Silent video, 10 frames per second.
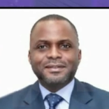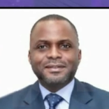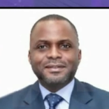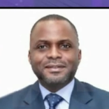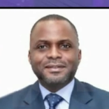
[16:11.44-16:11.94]

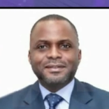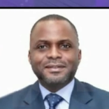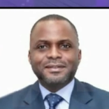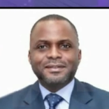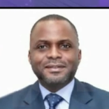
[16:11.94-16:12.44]

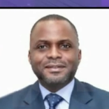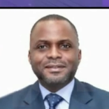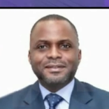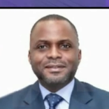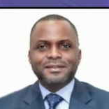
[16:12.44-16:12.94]

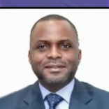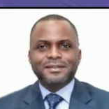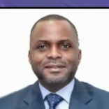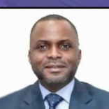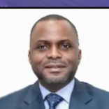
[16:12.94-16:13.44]

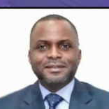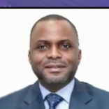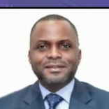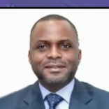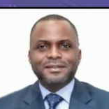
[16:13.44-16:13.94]

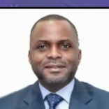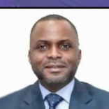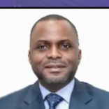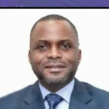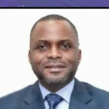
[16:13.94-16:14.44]

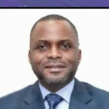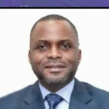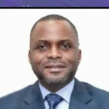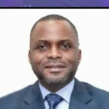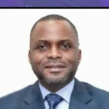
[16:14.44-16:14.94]

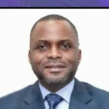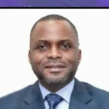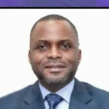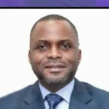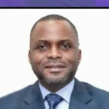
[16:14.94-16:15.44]

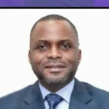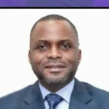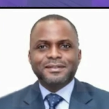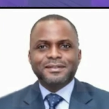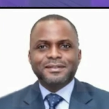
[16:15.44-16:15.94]

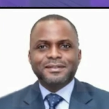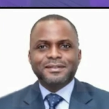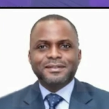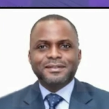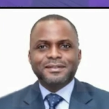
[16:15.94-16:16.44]

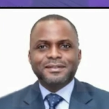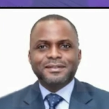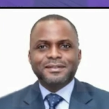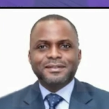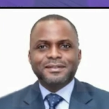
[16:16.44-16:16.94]

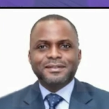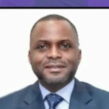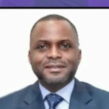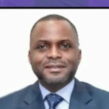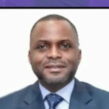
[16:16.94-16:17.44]

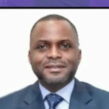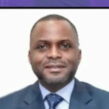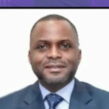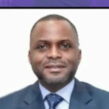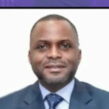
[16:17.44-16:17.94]

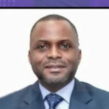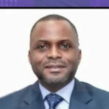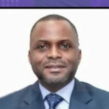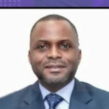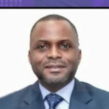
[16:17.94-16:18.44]

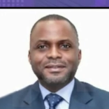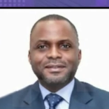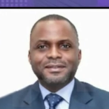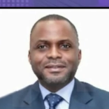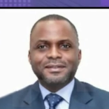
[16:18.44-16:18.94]

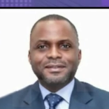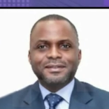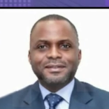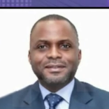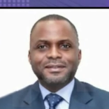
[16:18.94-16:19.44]
The face doesn't move, so there is nothing to read.